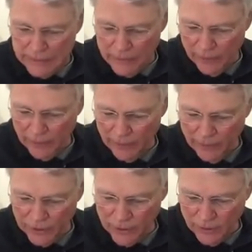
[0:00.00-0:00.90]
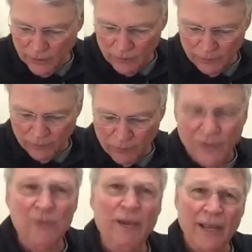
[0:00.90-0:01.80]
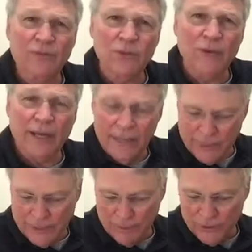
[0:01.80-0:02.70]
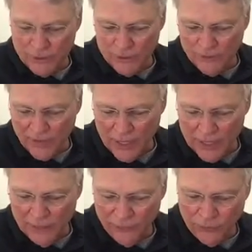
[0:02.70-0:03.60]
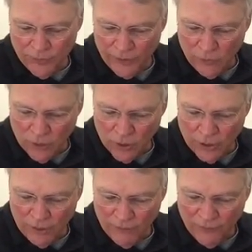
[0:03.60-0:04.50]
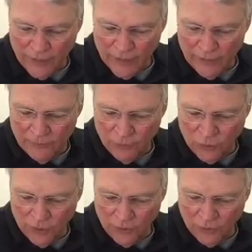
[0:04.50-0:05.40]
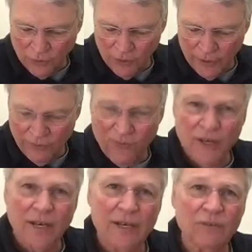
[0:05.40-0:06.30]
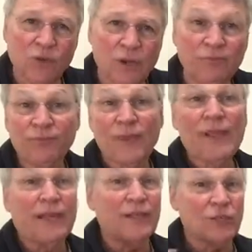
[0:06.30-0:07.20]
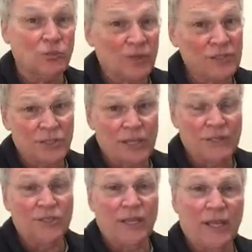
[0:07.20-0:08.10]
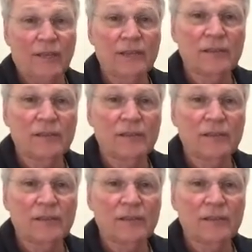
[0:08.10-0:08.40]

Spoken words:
So anyway, so you may have to write it down. But so it's 5, 3, 1, 5, 1, 3, 5, 1. And here's what it sounds like.